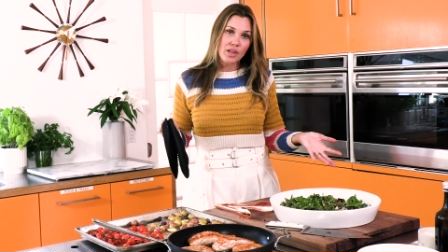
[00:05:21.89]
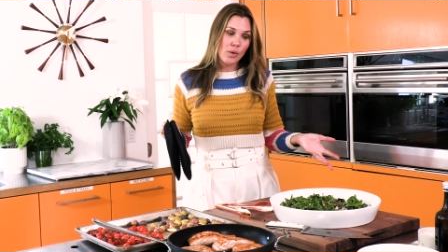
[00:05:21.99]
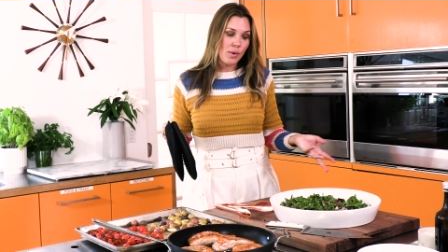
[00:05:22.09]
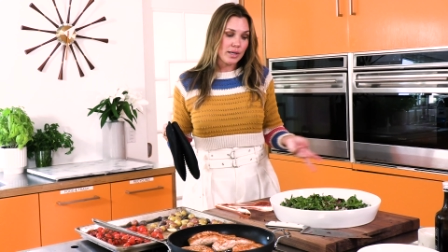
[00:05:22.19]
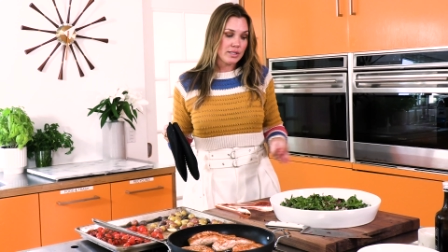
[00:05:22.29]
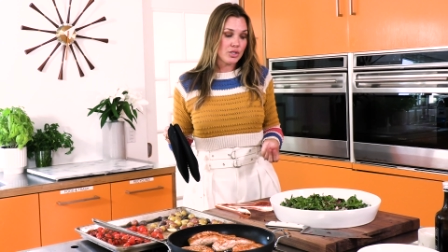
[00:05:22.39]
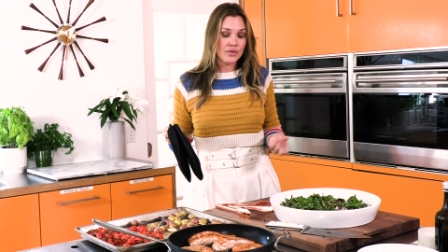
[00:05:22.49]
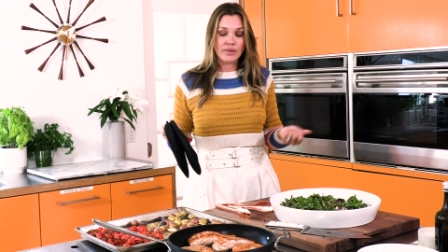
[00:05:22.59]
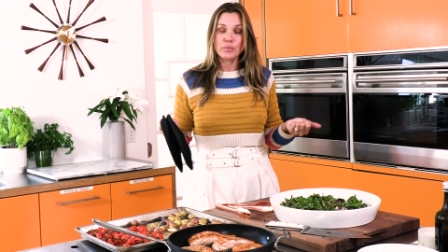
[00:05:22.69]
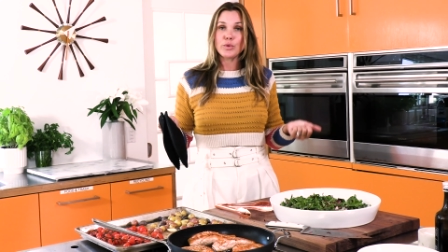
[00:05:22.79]
I want it
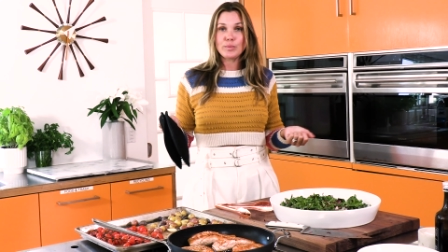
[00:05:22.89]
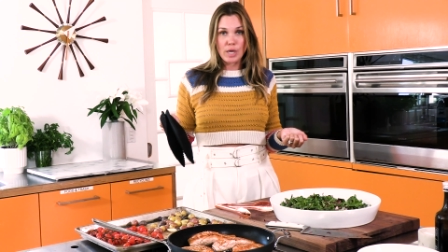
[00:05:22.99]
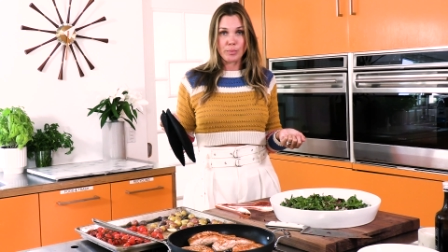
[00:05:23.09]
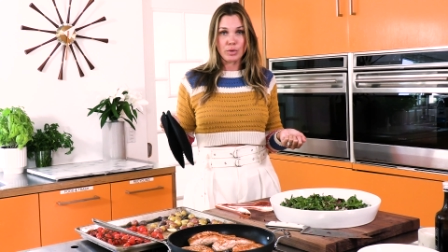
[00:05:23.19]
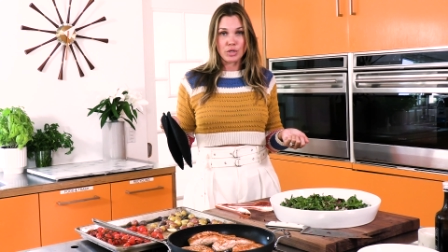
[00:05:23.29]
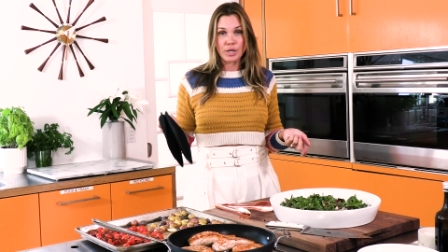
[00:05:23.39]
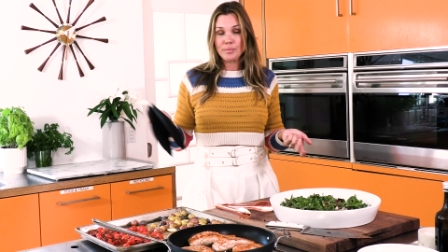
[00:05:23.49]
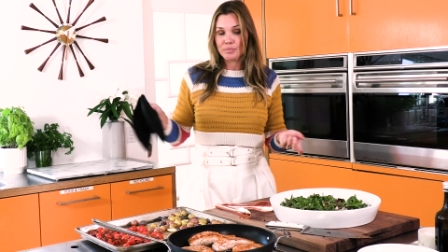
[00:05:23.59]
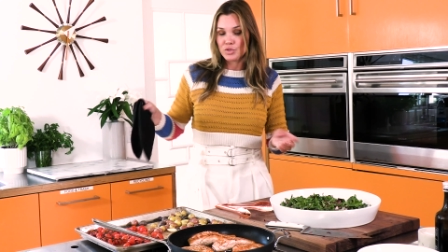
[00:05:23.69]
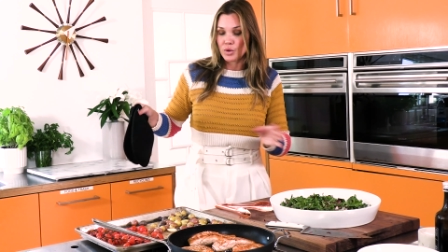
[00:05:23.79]
served at room
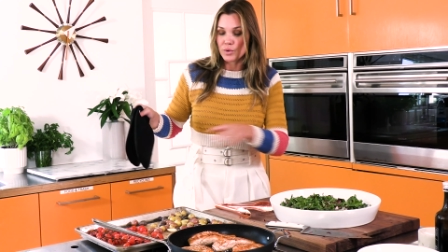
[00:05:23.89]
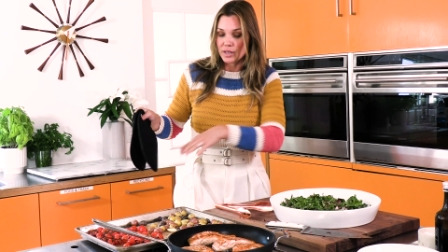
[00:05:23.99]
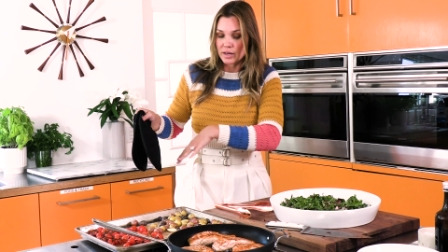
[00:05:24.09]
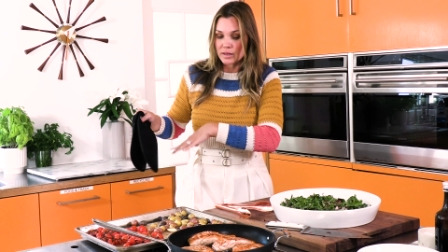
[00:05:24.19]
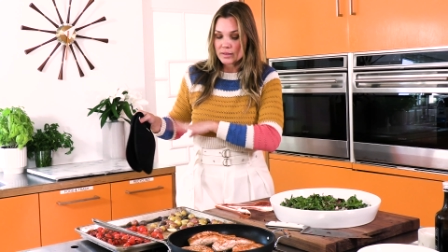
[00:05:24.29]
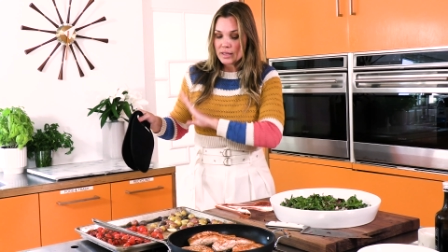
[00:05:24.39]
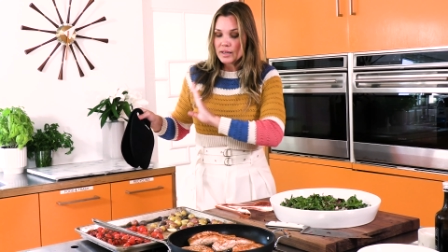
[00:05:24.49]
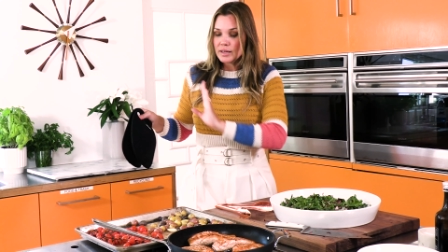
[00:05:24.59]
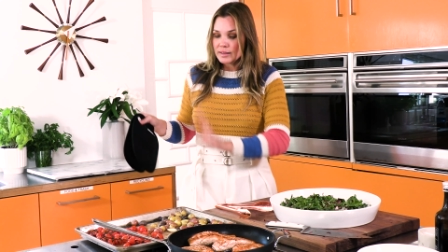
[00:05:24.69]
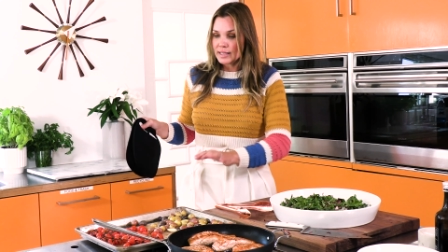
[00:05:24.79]
temperature. So we're gonna
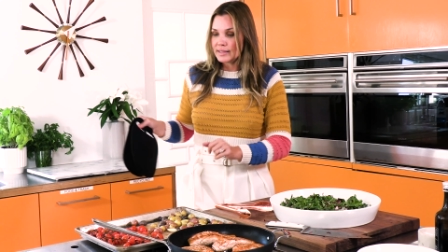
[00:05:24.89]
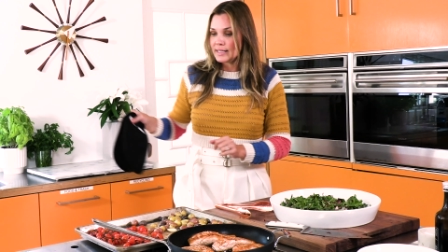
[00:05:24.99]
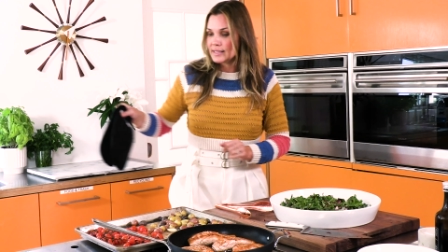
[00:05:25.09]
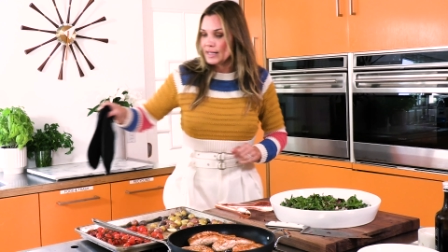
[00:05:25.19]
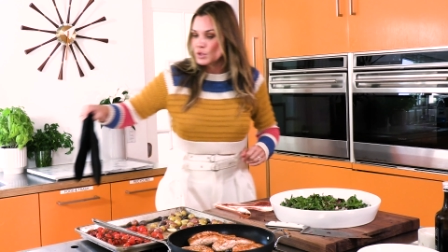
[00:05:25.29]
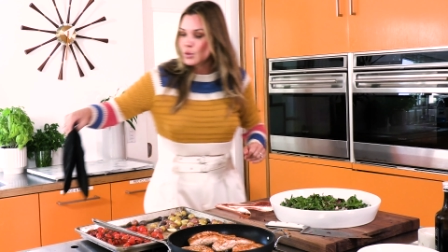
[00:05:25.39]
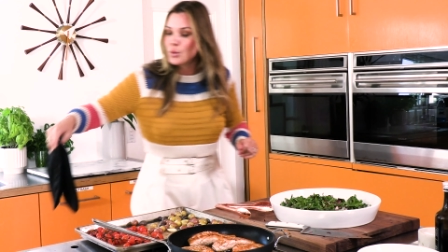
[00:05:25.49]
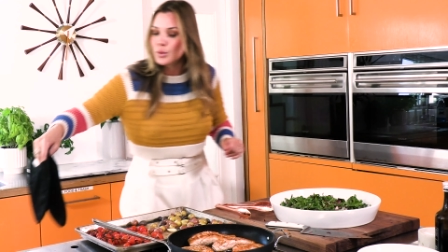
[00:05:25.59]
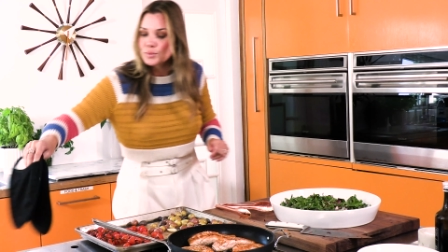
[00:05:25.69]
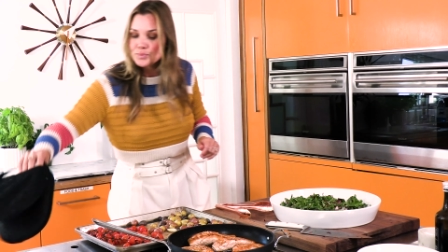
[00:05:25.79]
let these guys
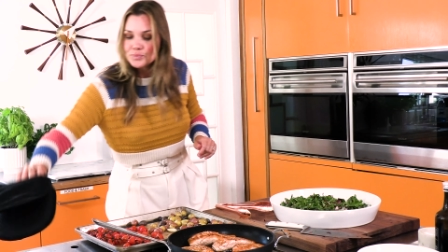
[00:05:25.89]
cool.